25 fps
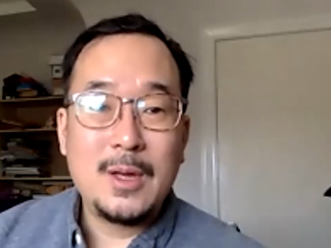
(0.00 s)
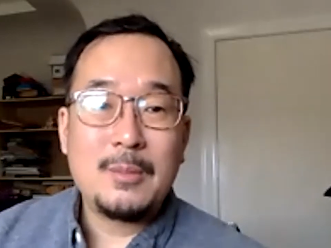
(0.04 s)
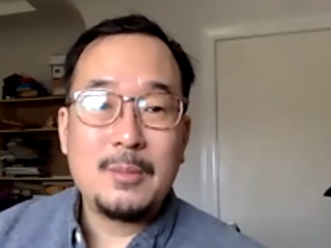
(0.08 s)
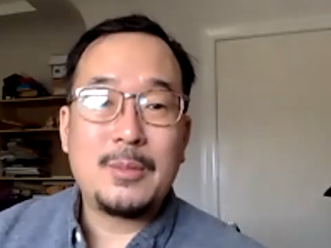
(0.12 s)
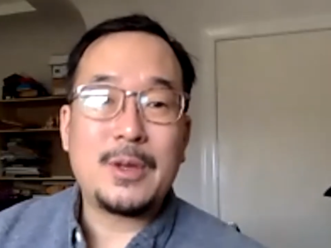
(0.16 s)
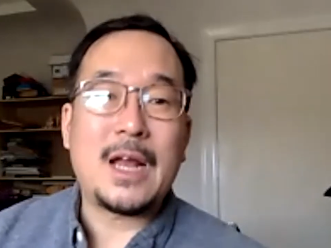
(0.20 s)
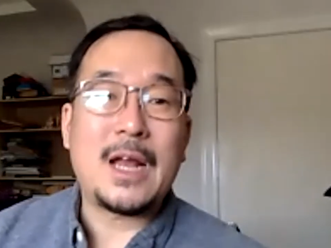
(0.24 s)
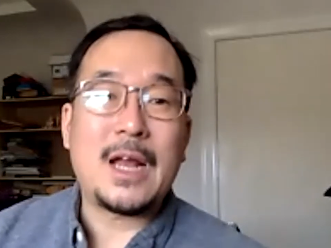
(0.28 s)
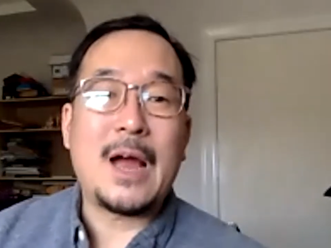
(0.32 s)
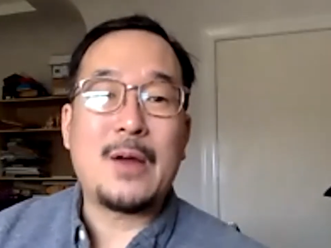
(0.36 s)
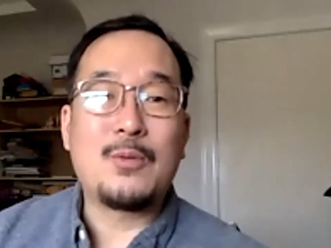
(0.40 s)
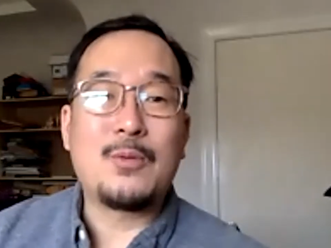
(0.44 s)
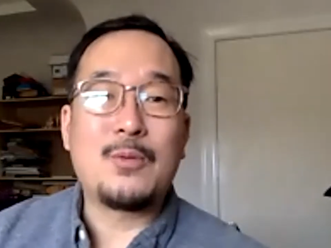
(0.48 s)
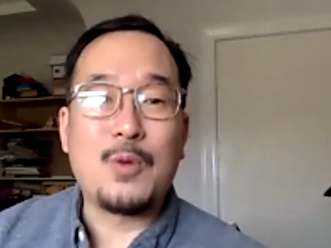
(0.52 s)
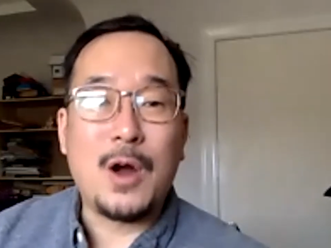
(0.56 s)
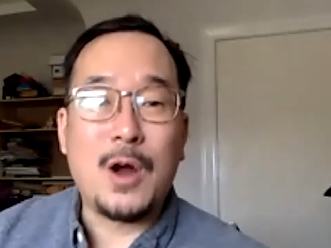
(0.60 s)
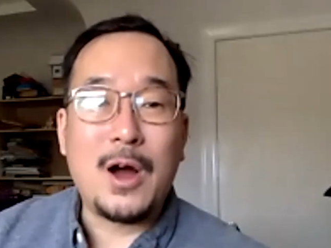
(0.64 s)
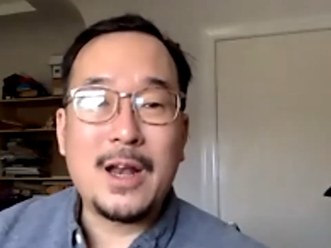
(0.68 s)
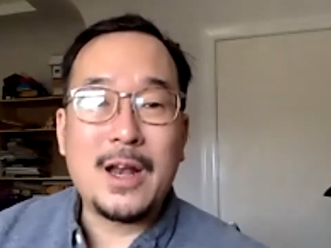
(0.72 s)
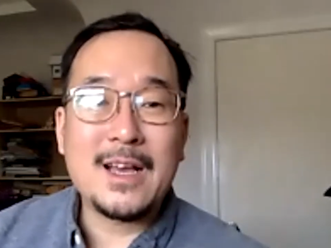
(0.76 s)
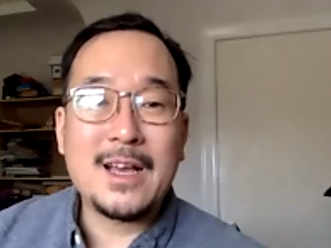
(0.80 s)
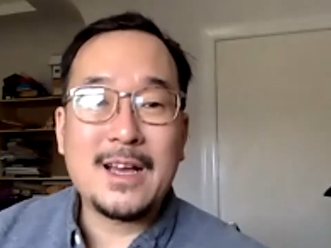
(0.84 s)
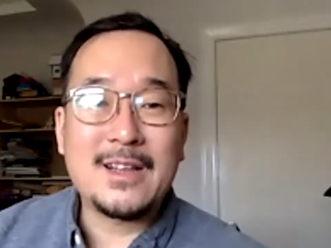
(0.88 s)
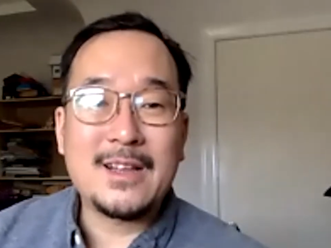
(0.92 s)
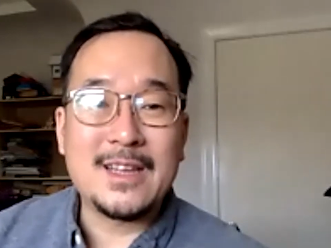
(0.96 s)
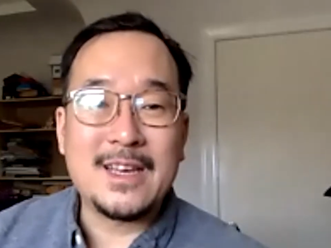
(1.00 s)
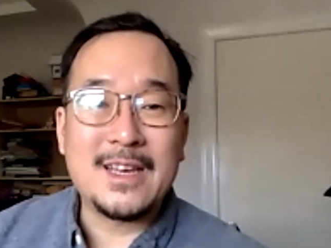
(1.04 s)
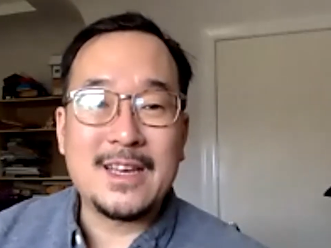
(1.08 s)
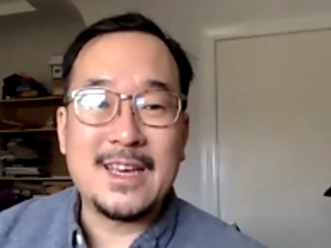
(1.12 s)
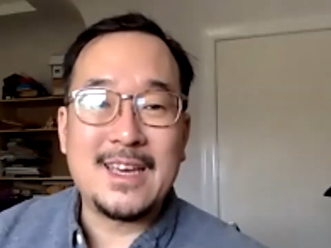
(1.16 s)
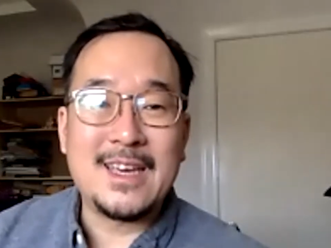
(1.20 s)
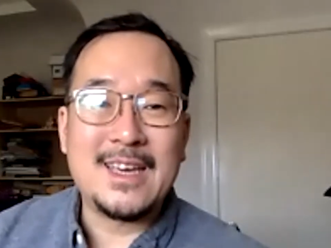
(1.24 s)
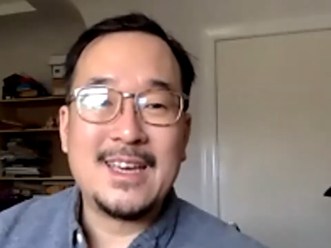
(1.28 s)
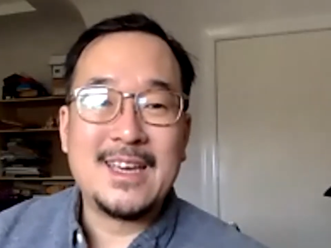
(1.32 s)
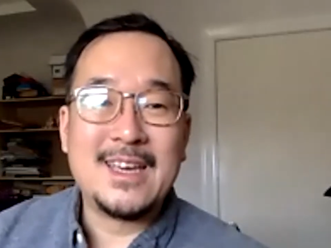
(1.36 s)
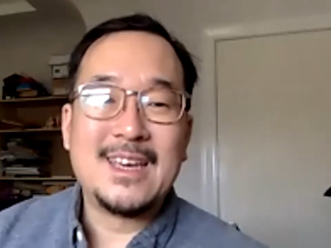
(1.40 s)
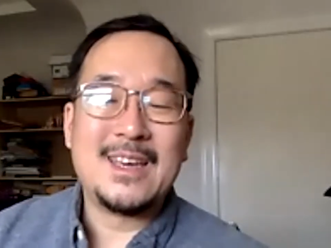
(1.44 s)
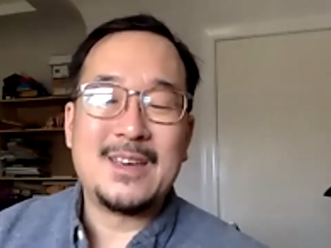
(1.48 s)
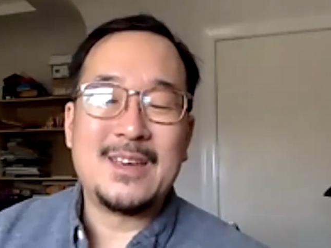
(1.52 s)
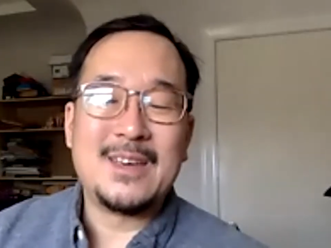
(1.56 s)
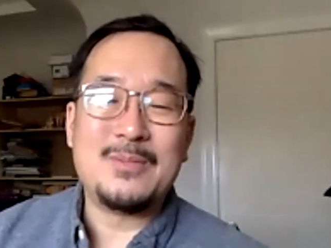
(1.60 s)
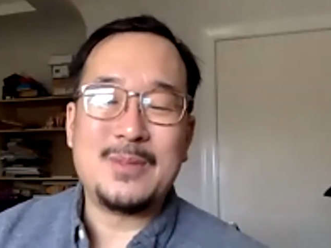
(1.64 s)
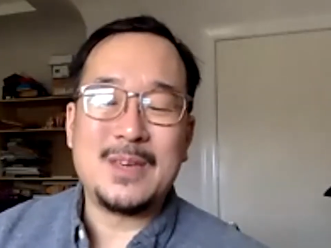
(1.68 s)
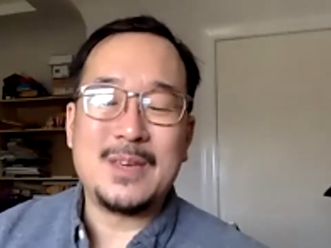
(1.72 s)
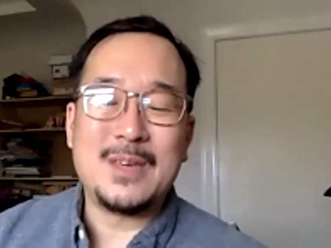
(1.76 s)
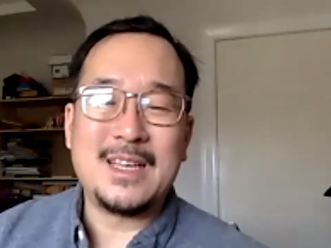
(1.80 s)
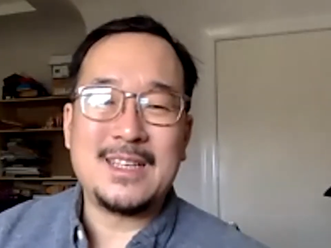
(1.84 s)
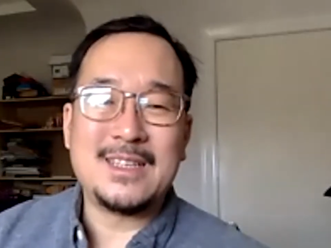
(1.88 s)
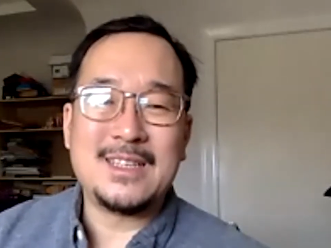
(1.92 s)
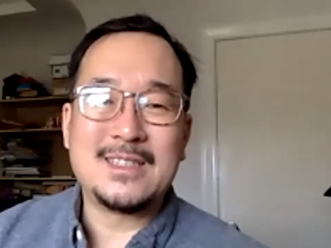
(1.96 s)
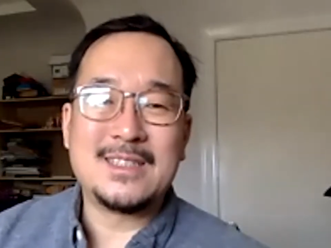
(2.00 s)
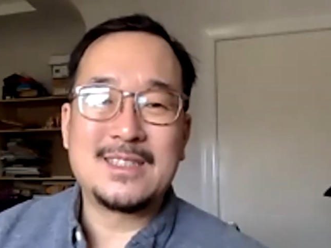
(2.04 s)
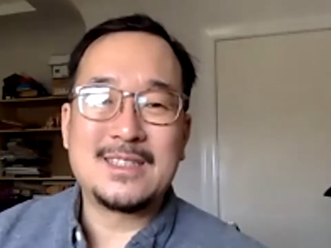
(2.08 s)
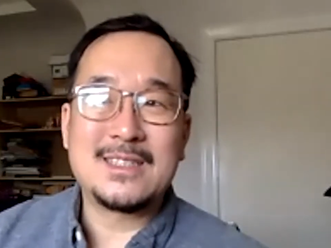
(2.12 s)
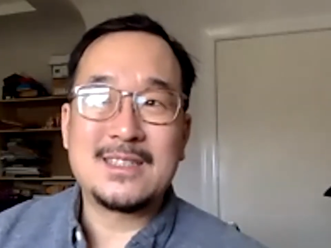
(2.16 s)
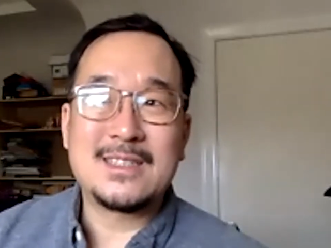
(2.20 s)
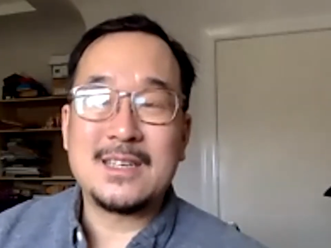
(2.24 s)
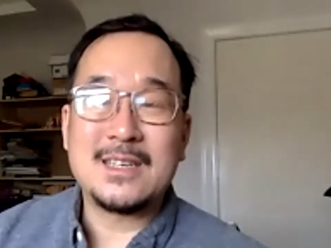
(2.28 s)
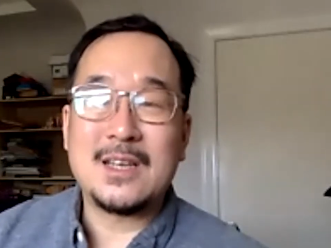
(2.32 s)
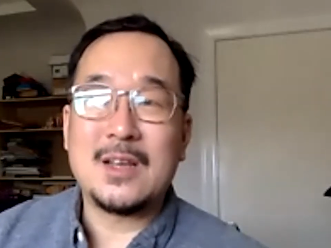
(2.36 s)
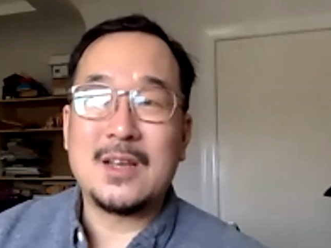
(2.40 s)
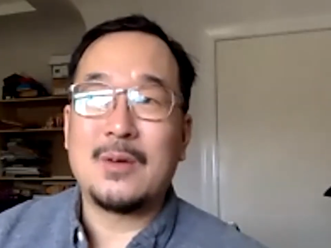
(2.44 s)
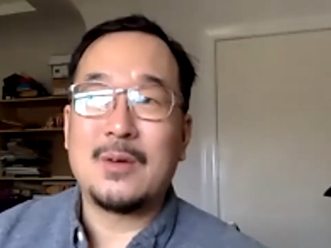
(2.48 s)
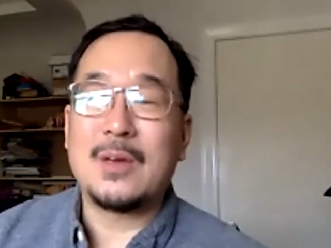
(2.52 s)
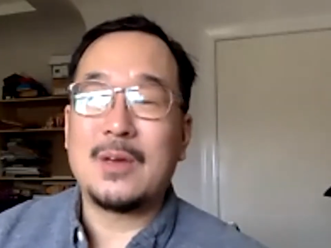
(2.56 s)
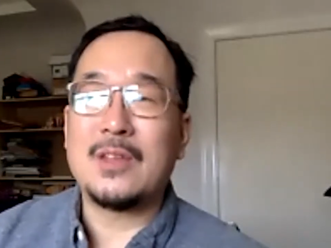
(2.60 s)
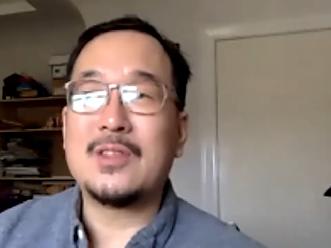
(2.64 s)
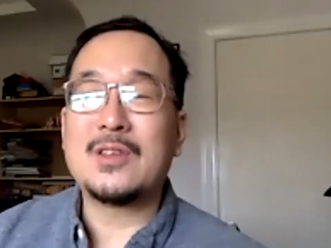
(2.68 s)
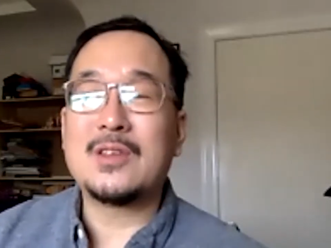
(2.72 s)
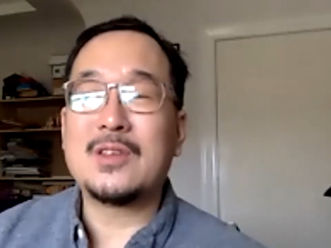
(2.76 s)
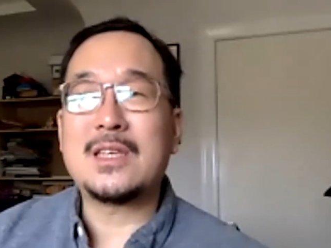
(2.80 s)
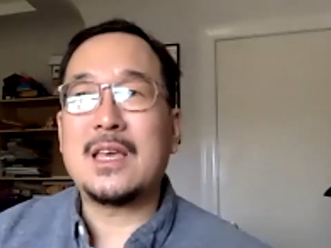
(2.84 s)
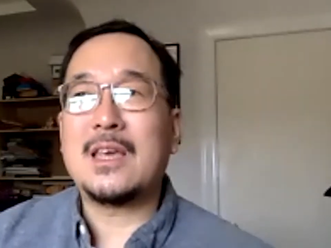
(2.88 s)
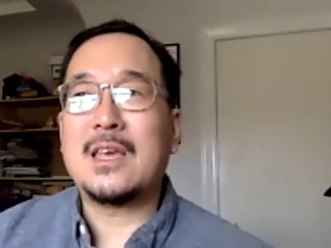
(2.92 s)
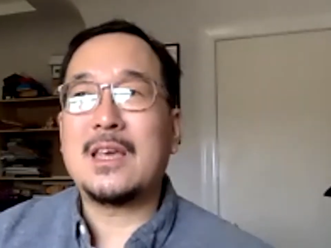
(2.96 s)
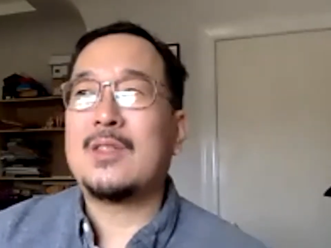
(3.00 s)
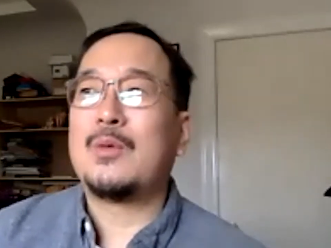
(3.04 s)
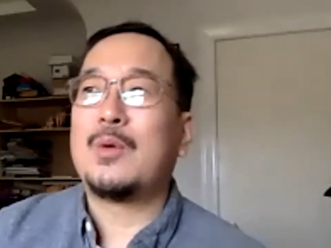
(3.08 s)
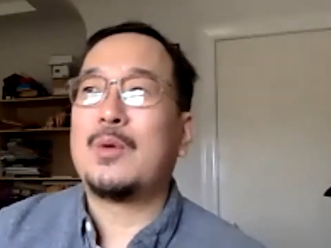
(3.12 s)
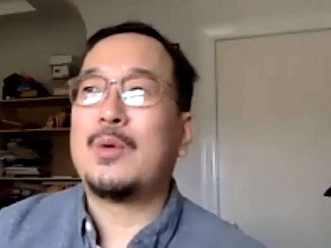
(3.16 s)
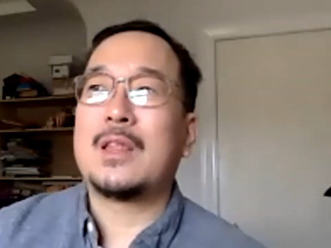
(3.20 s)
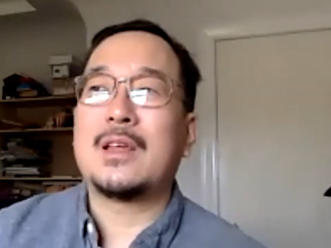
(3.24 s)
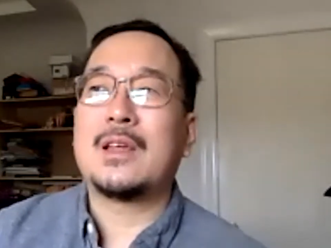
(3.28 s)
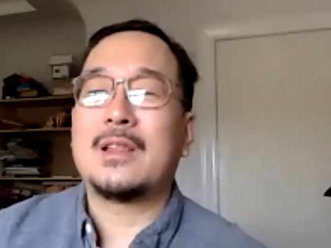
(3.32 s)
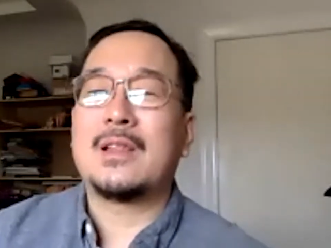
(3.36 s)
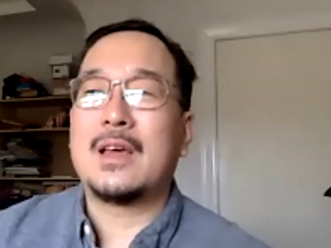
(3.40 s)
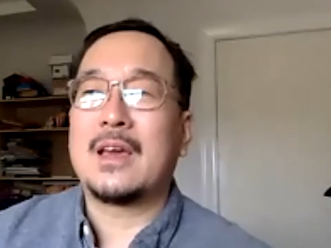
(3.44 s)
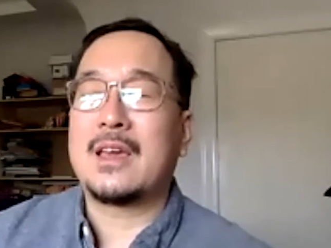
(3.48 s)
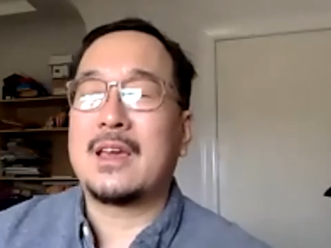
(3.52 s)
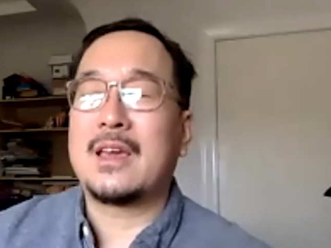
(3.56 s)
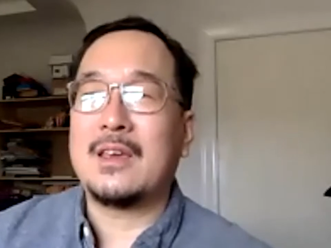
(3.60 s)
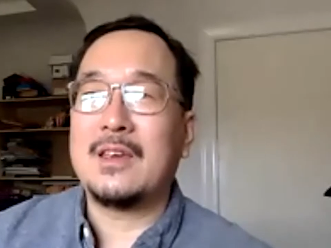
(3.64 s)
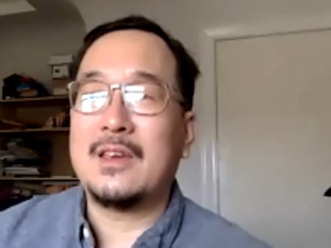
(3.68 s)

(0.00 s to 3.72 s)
But ironically, it means, in the way that, like,